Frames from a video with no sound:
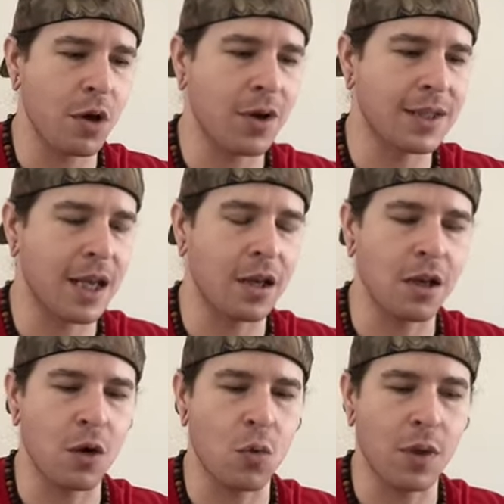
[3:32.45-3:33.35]
I don't exactly
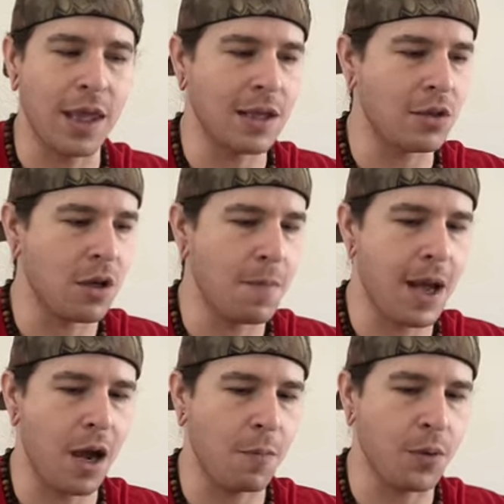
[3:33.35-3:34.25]
know what that's all
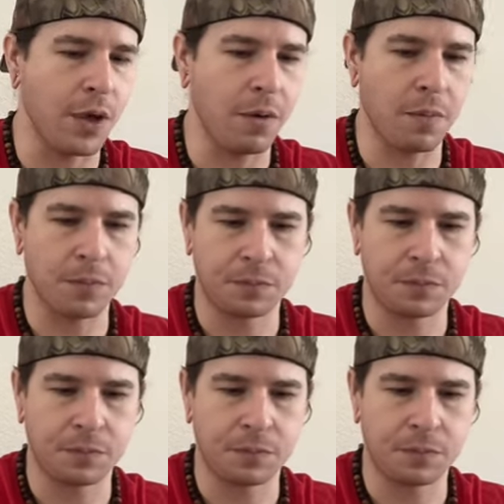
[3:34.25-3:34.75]
about, but